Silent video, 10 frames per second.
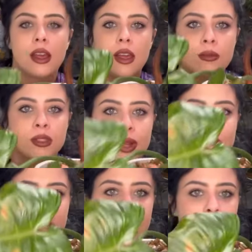So we
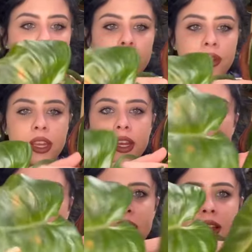have another one over
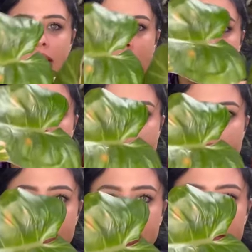here. Here's the
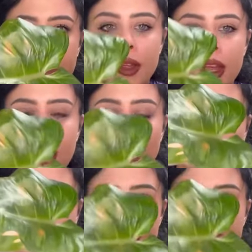new leaf
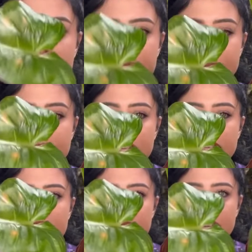off of this
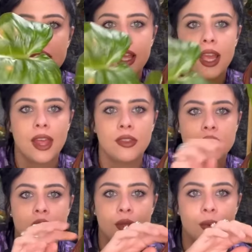one. And
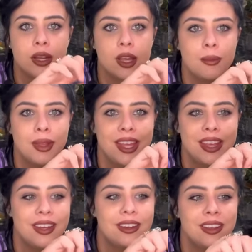there's another one coming
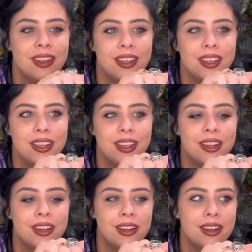in
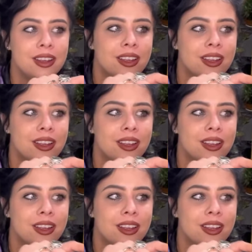here.